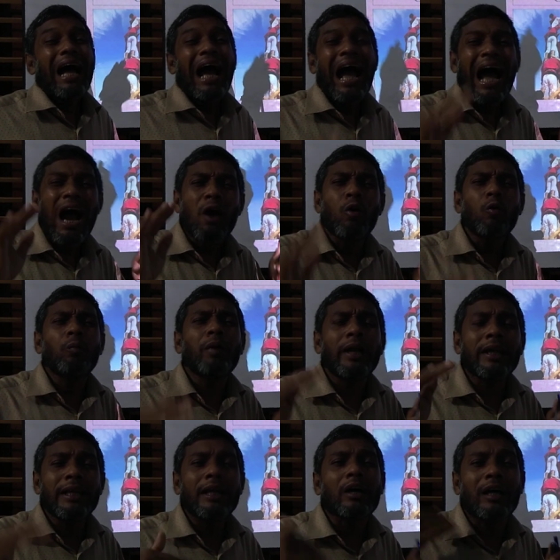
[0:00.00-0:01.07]
how
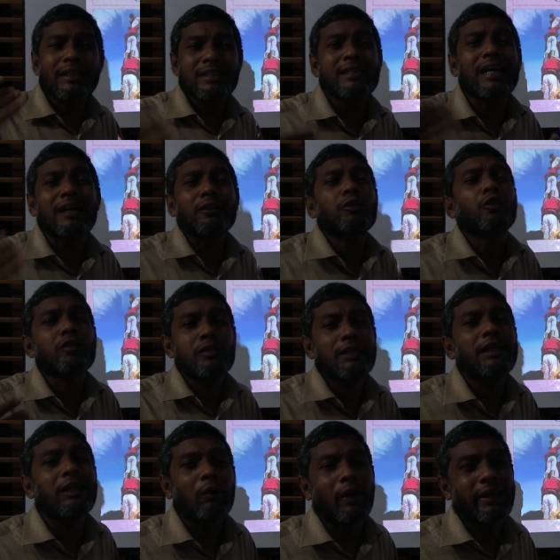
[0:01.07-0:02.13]
many conjunctions
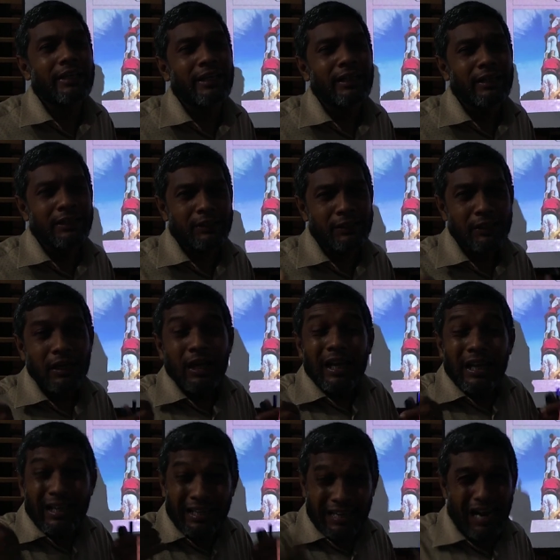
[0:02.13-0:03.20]
in our English
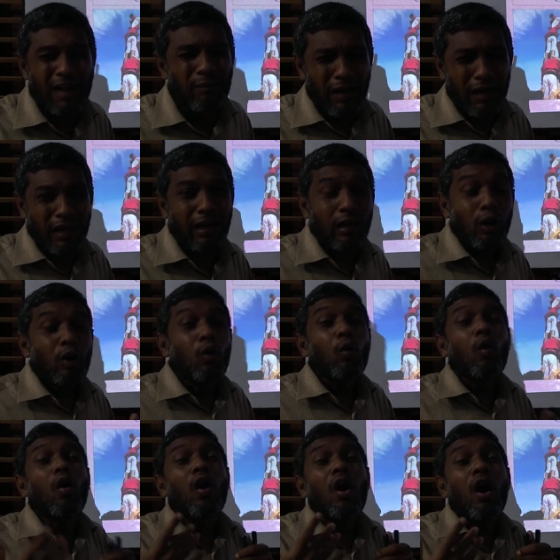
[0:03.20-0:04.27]
grammar,
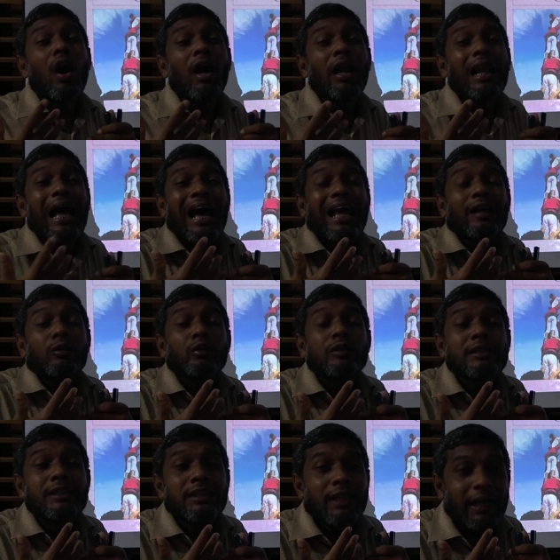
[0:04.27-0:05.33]
all are
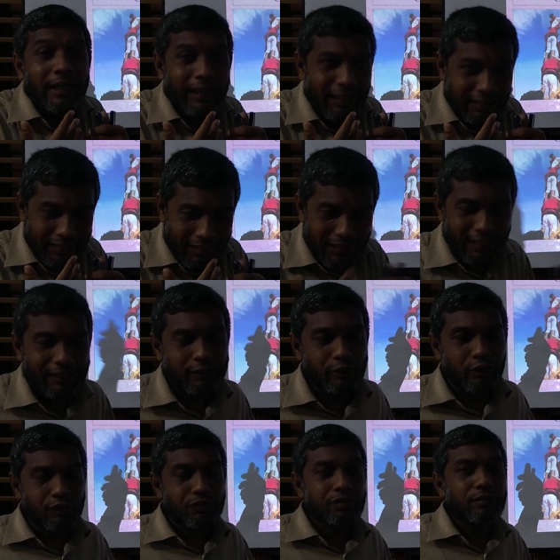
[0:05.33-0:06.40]
considered as a
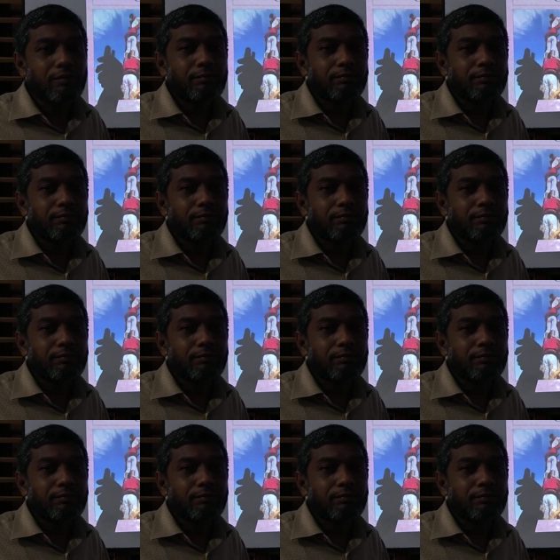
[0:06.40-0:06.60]
connectors.